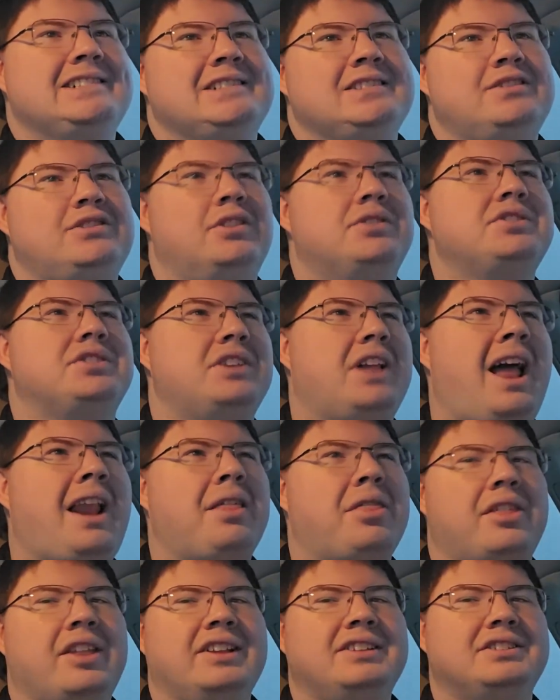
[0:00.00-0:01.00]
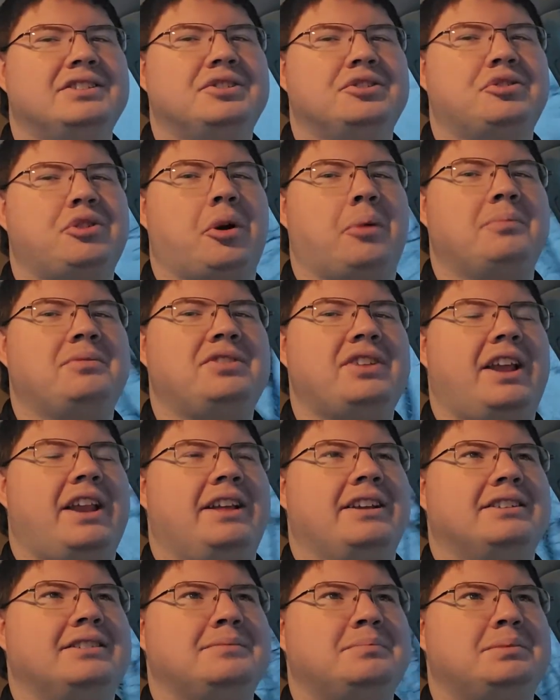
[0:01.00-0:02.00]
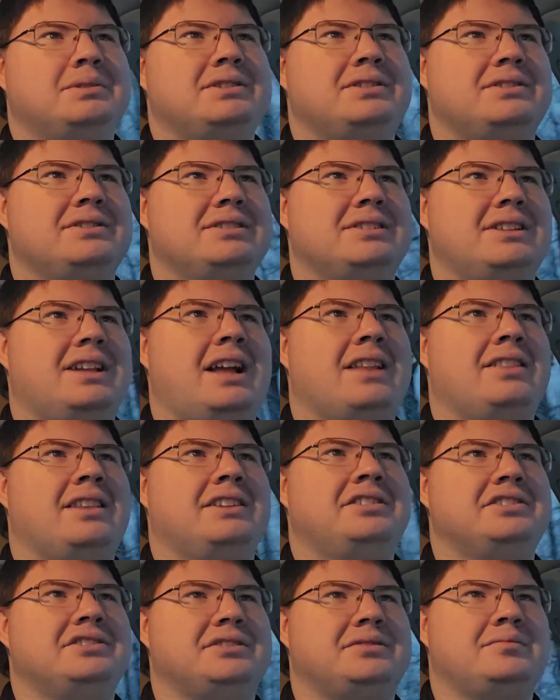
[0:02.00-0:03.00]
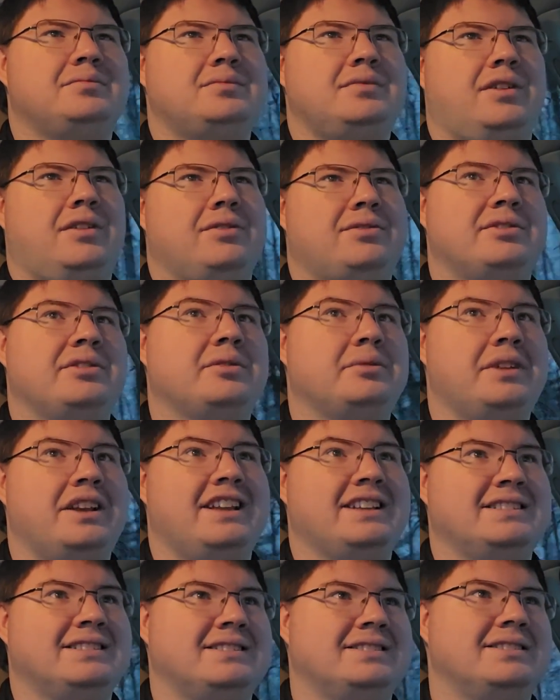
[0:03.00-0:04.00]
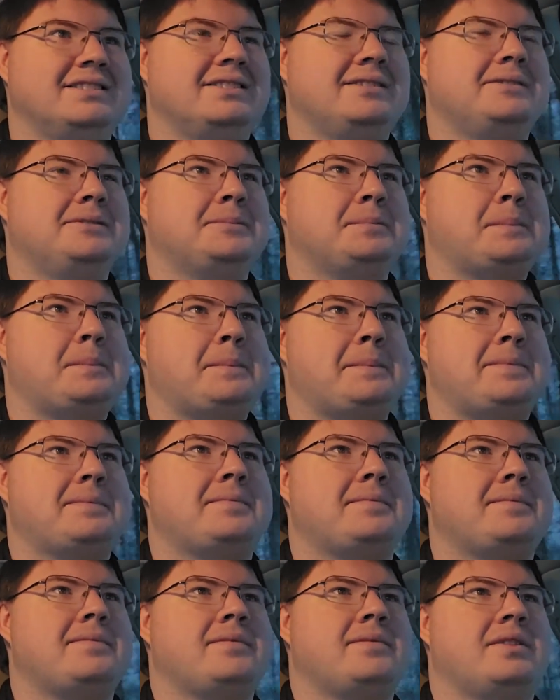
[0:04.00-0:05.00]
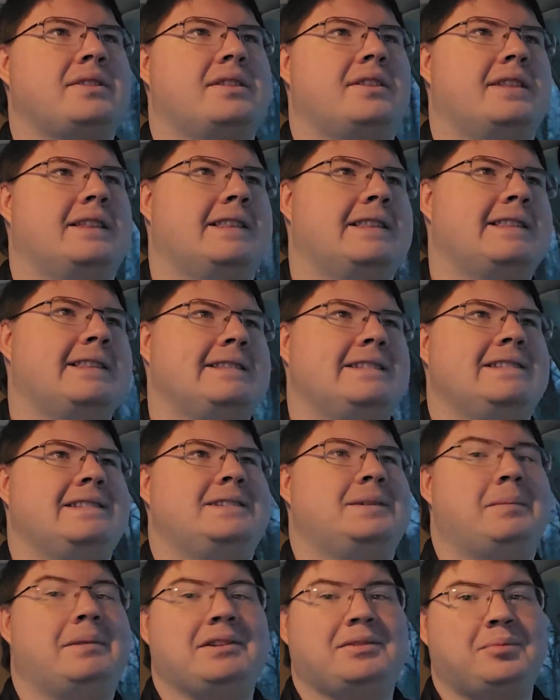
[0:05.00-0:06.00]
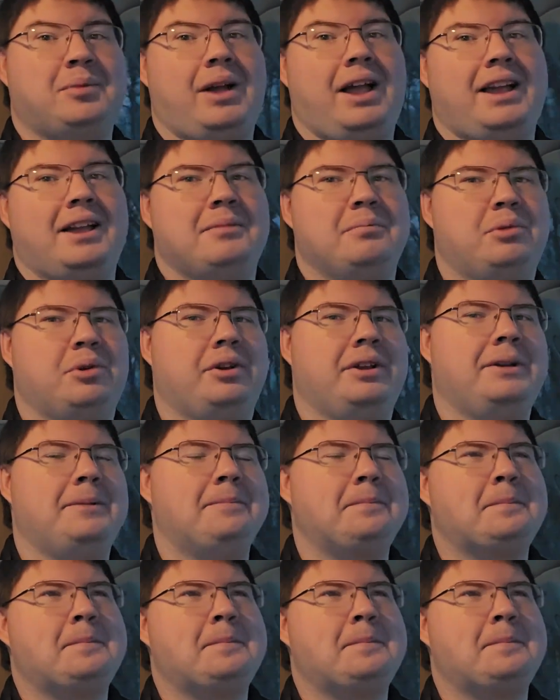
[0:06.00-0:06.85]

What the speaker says: There's a lot of things in the Chrome settings, but there's a lot that just also isn't. It's the best way I can put it.